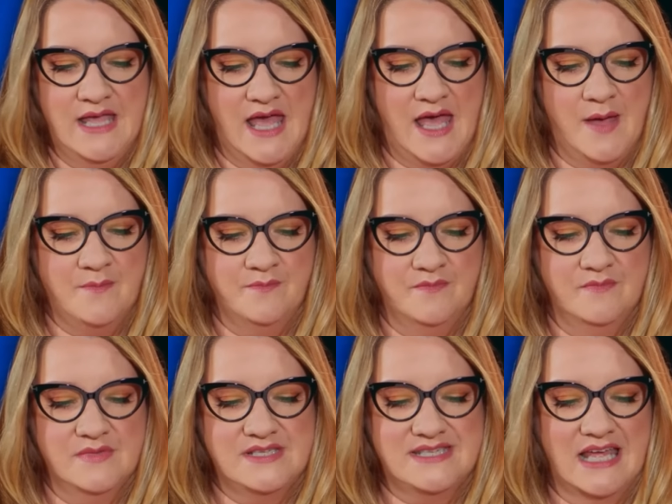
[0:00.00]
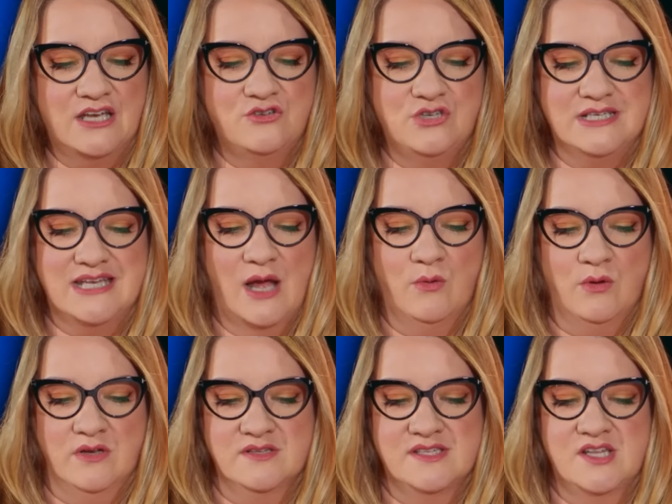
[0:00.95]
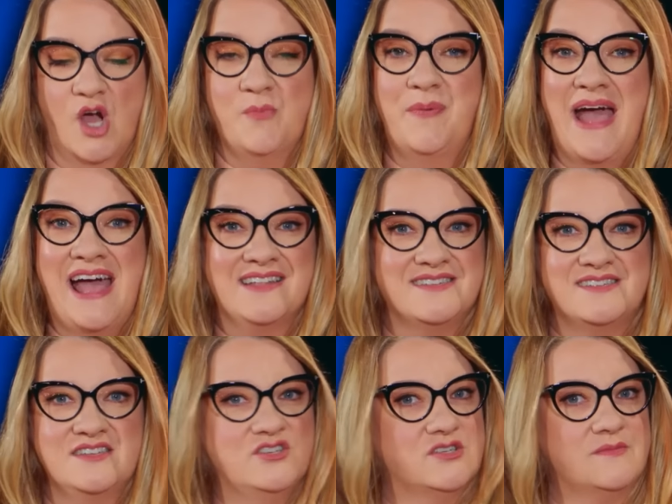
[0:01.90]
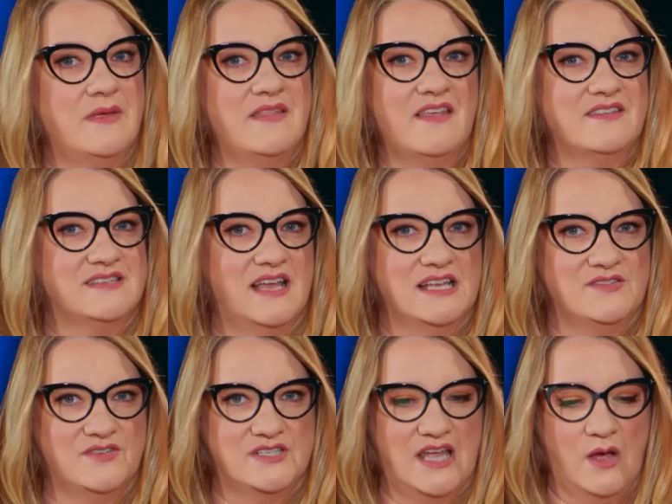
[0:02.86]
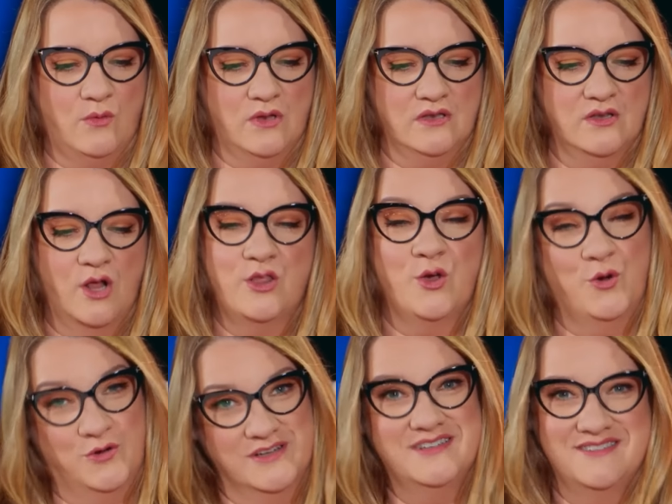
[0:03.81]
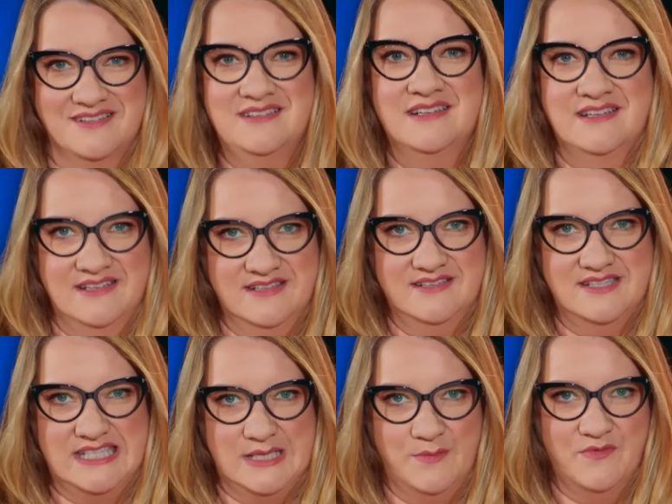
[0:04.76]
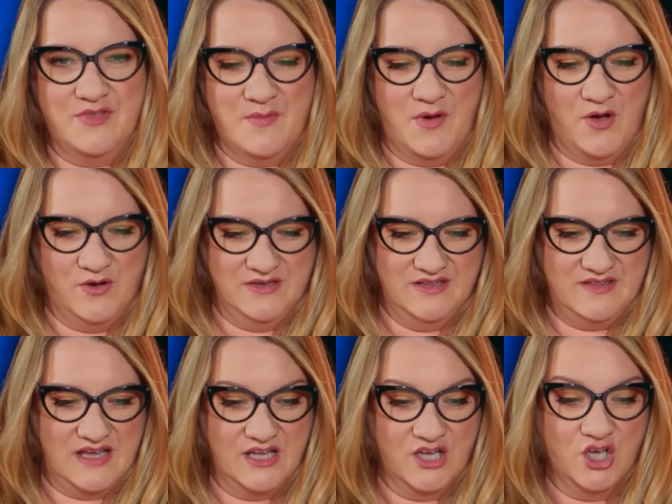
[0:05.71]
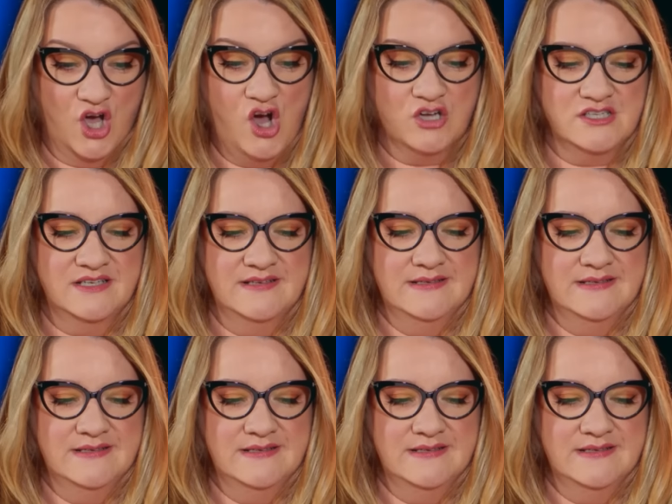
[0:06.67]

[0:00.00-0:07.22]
Um, sanitary towels or pads doesn't mean they're the size of a towel, although some of them are, thank God.